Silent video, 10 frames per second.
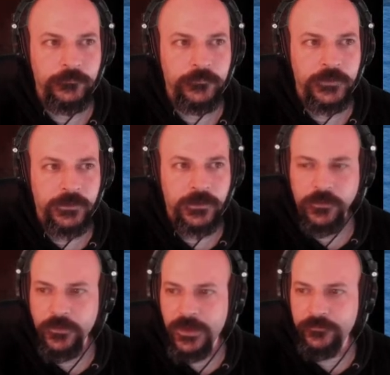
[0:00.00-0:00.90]
I think I'd
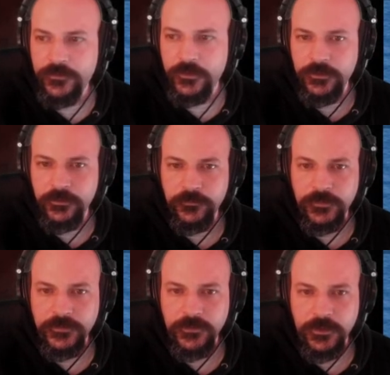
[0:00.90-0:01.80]
rather have Durnan
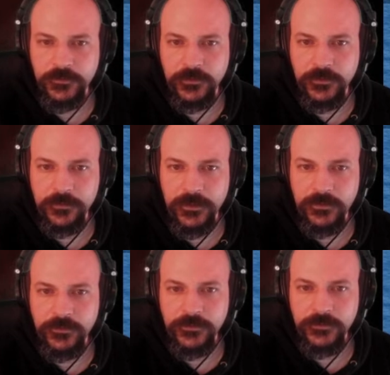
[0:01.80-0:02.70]
doing the
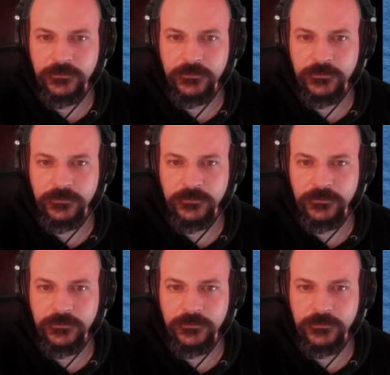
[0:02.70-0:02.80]
spells.